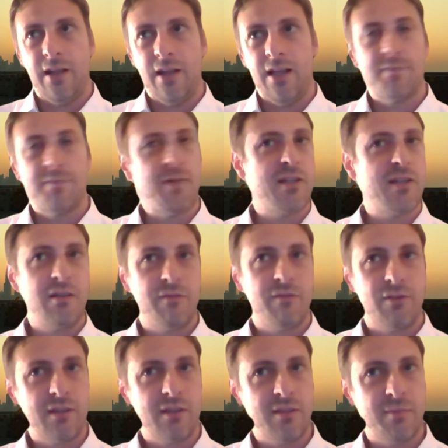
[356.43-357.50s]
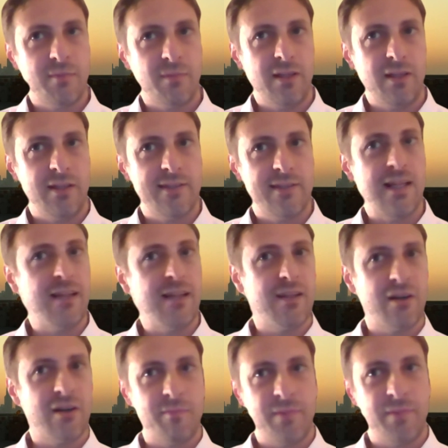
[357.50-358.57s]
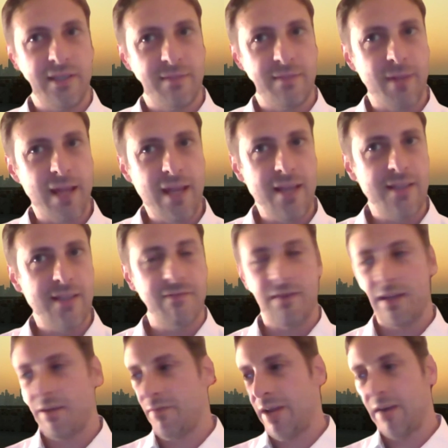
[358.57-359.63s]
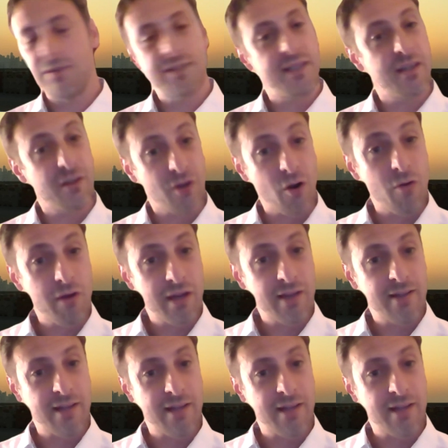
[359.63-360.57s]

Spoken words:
especially, for example, in the cell therapy space. Where is it going